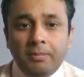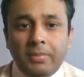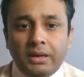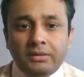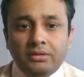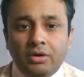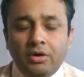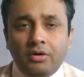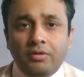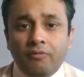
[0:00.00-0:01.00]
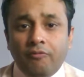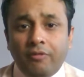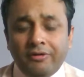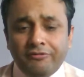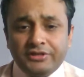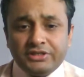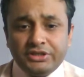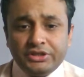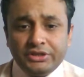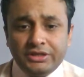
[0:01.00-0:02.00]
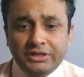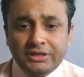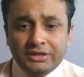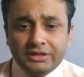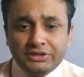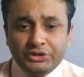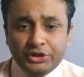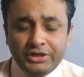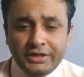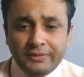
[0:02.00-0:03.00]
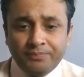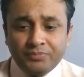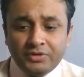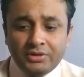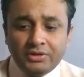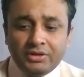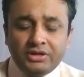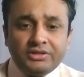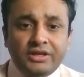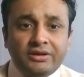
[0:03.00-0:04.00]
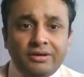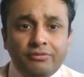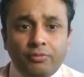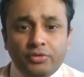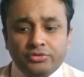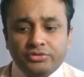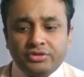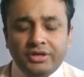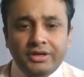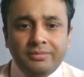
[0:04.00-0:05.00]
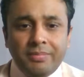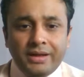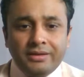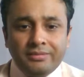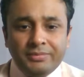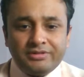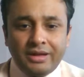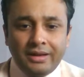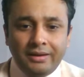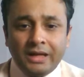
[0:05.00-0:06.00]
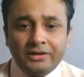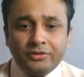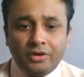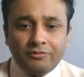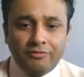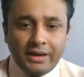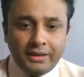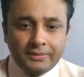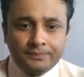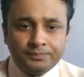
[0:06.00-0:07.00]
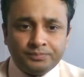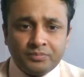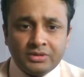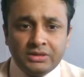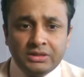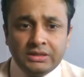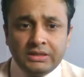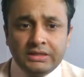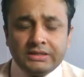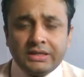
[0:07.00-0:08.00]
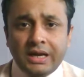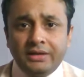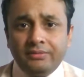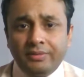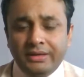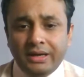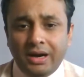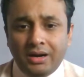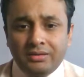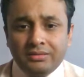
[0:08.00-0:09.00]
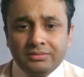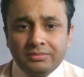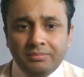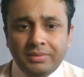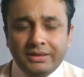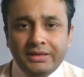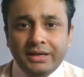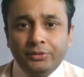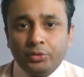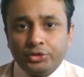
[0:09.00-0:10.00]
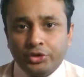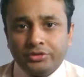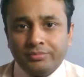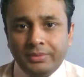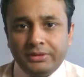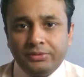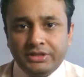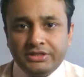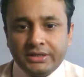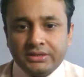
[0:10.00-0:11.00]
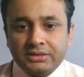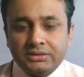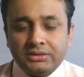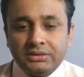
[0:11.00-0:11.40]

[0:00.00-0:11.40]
But on one of his return journey, his aircraft was hit by a missile and it caught fire. He tried very hard, but he had no choice but to eject.